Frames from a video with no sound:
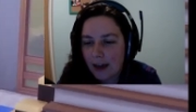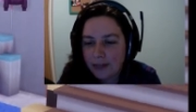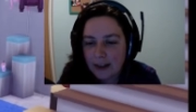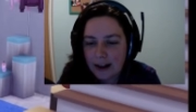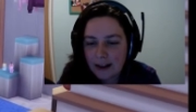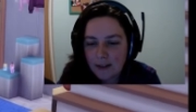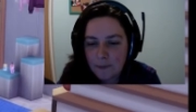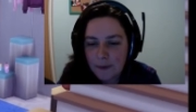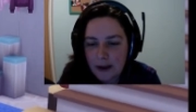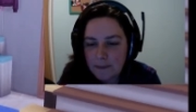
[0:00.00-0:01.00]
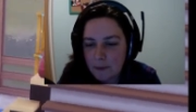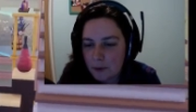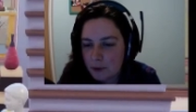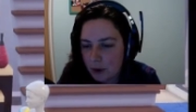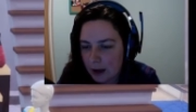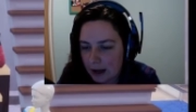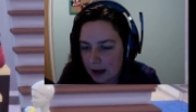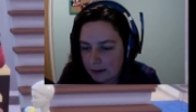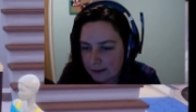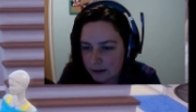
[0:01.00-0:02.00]
Sure. I think that's a bit more
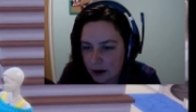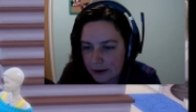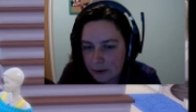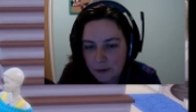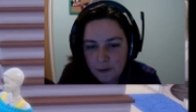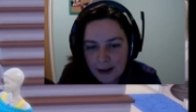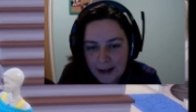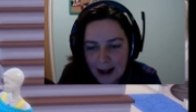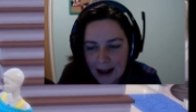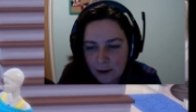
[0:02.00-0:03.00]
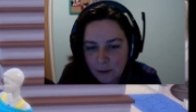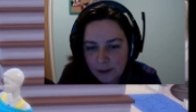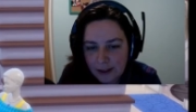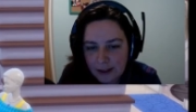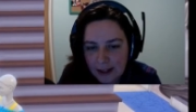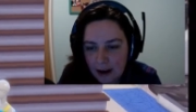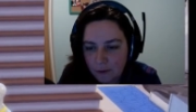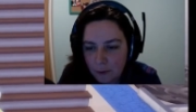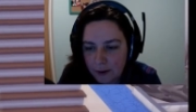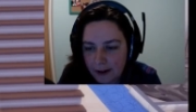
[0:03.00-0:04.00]
her style for now than the
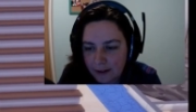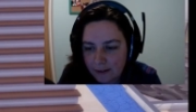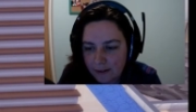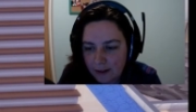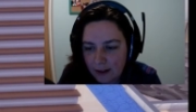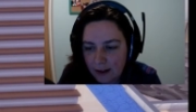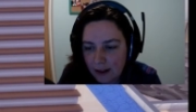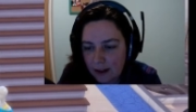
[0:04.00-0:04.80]
other one is.